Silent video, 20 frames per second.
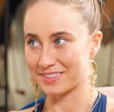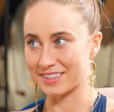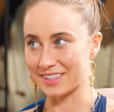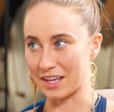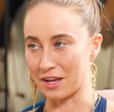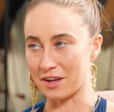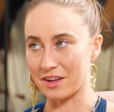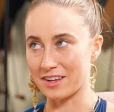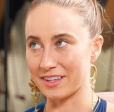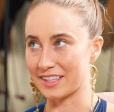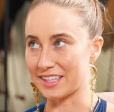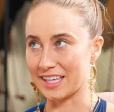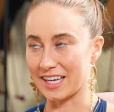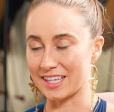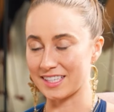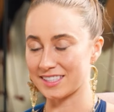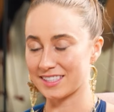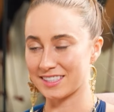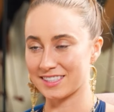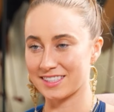It's not one
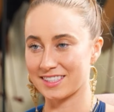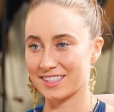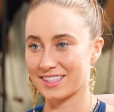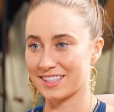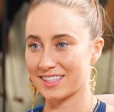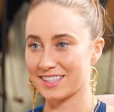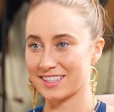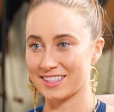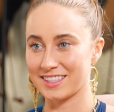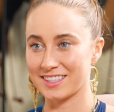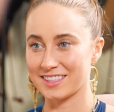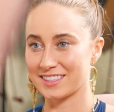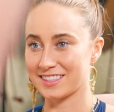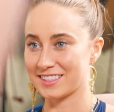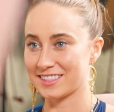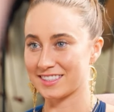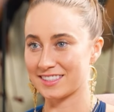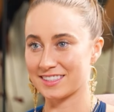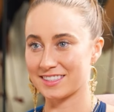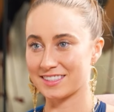yes. happened here, happened
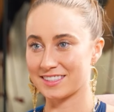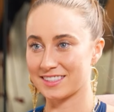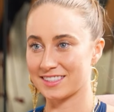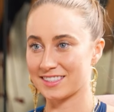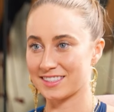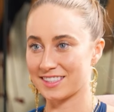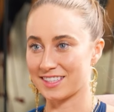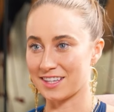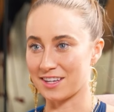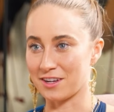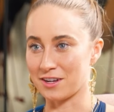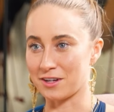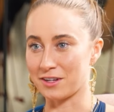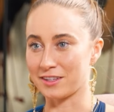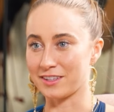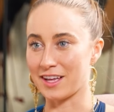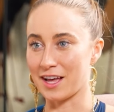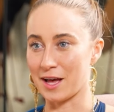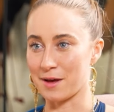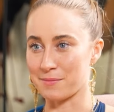there. They're all,
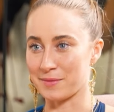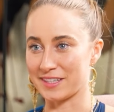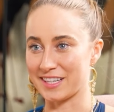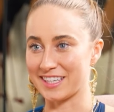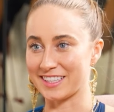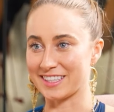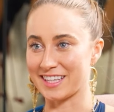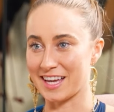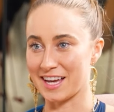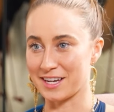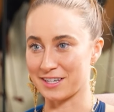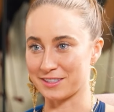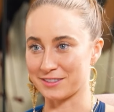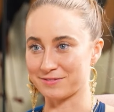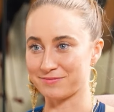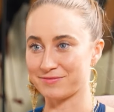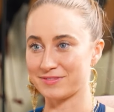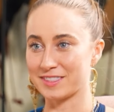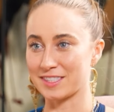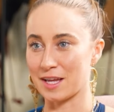all happening, happening now.
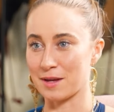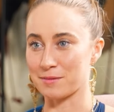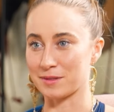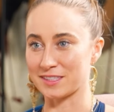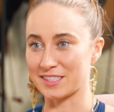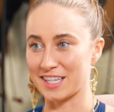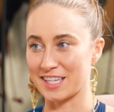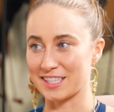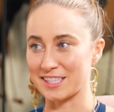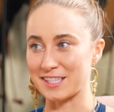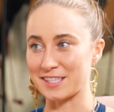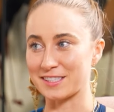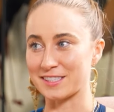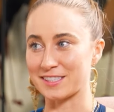now. Simultaneously.